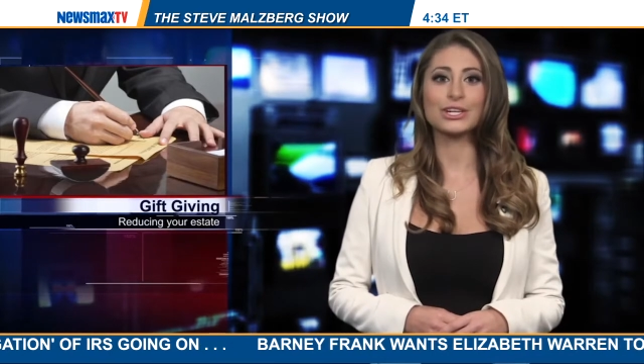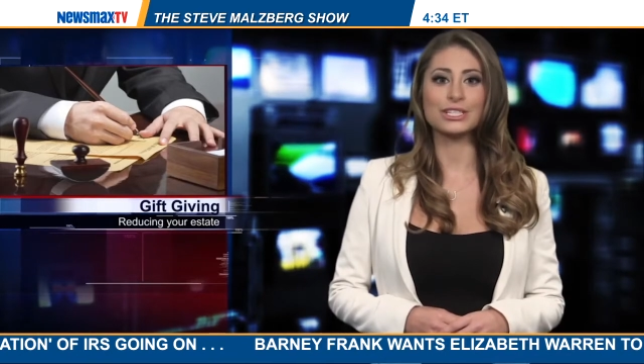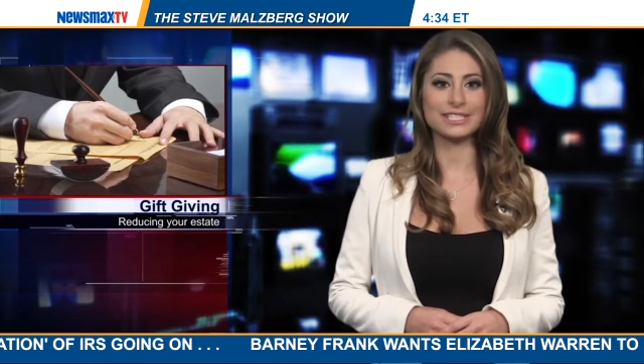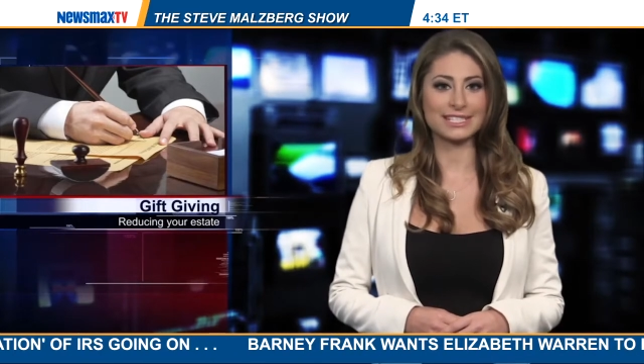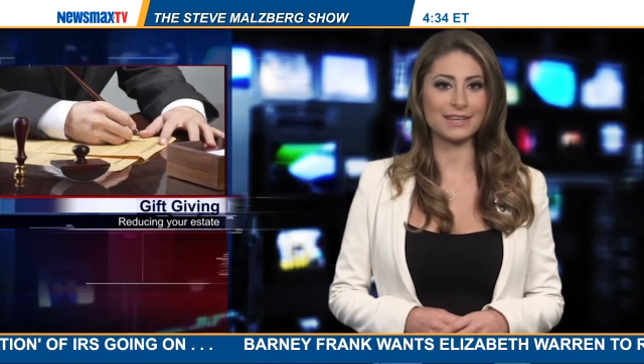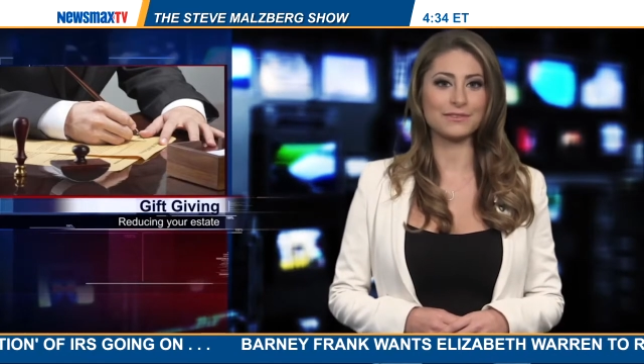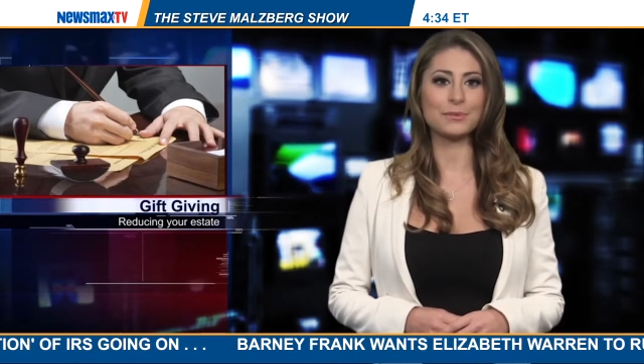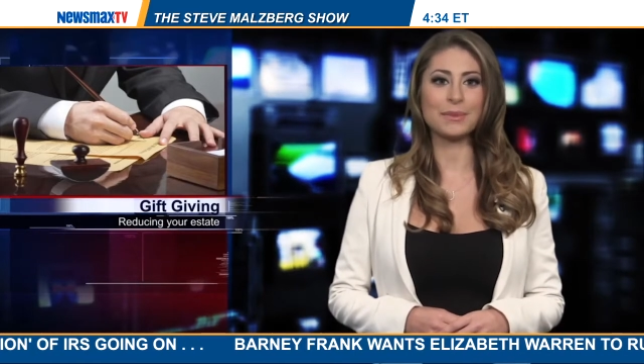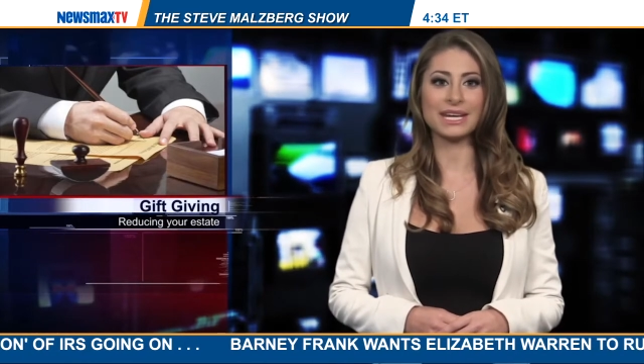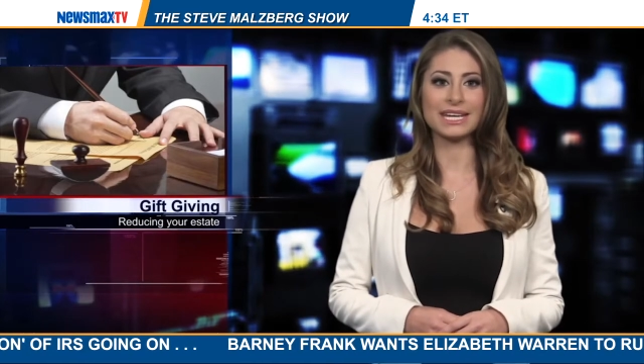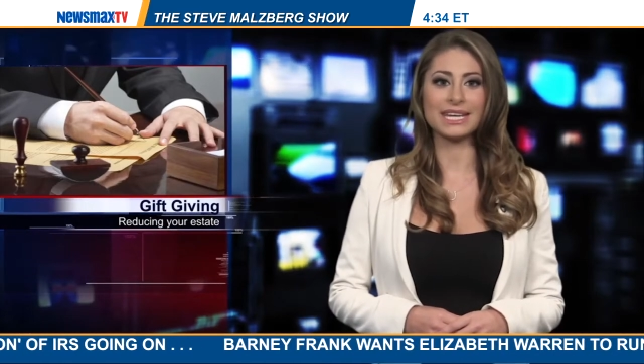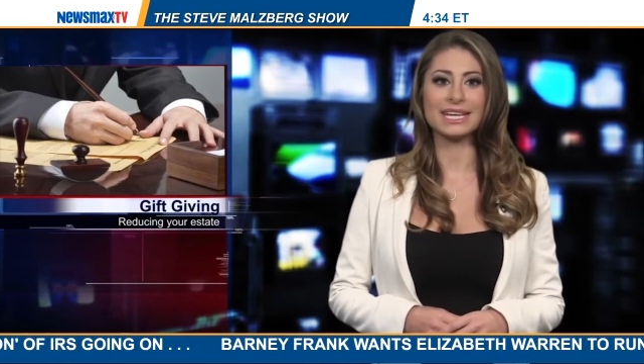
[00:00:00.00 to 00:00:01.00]
could save you
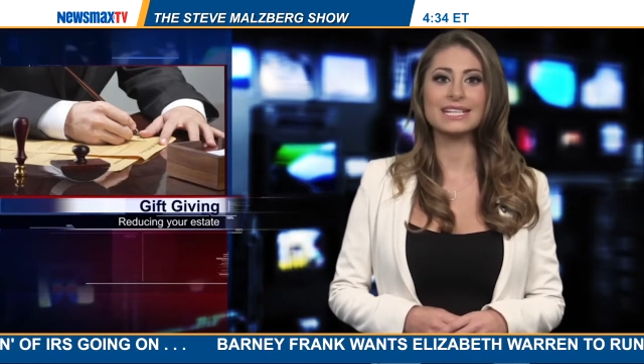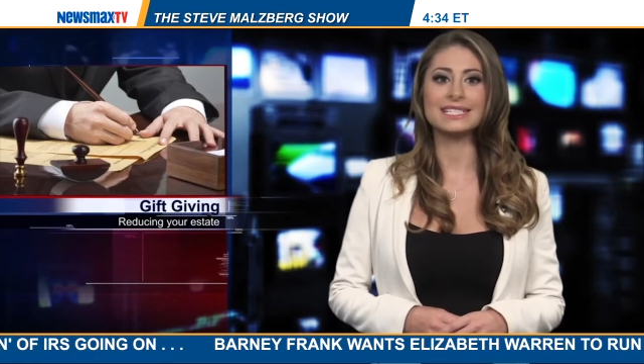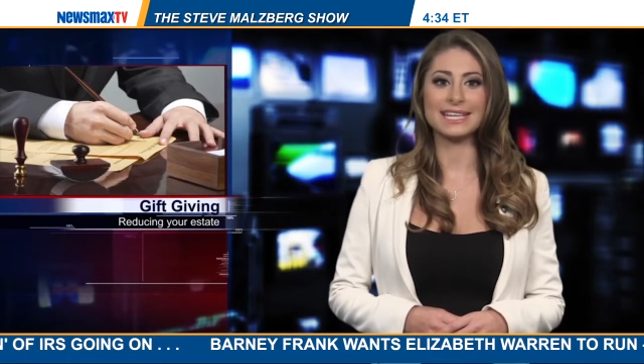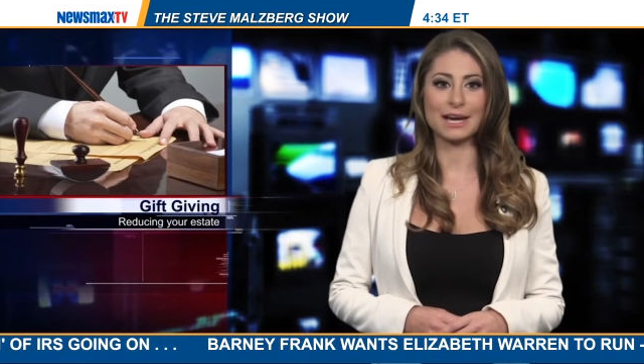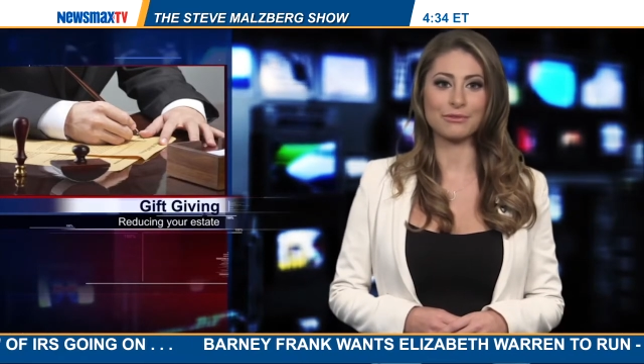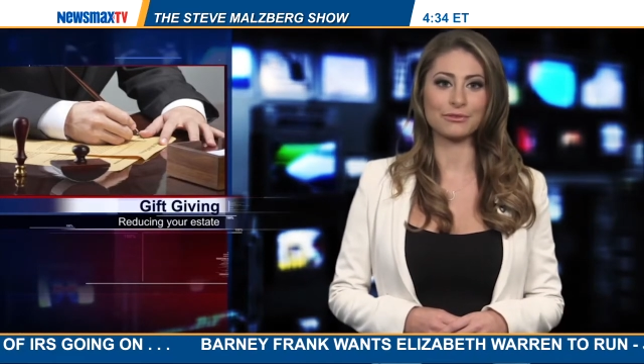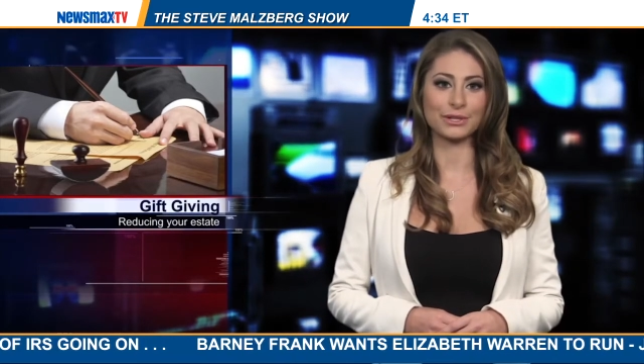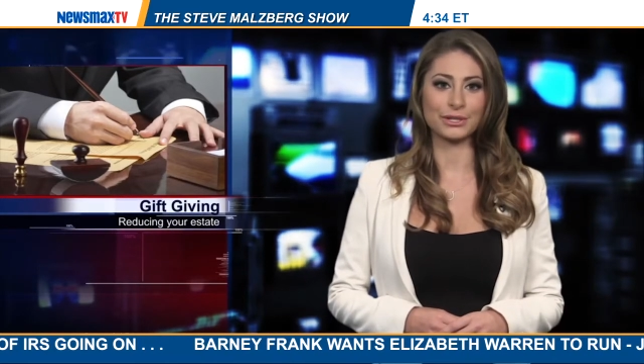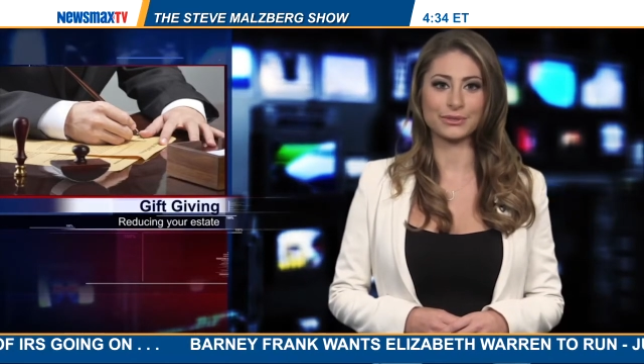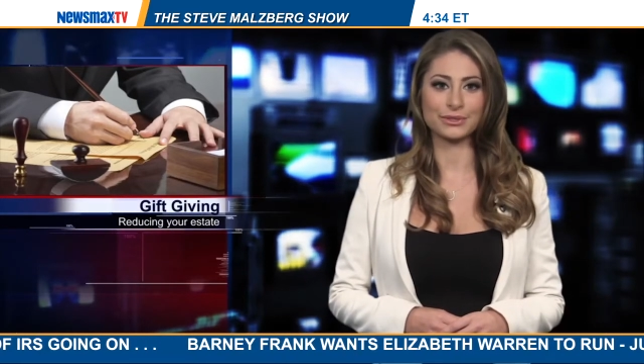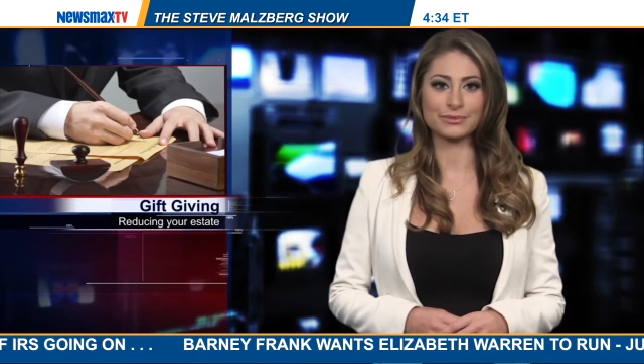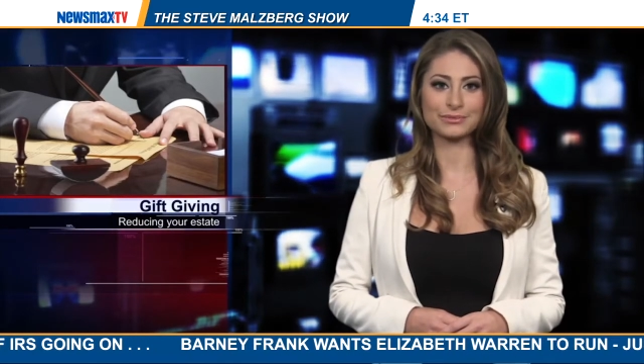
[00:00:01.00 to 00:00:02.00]
money down the road.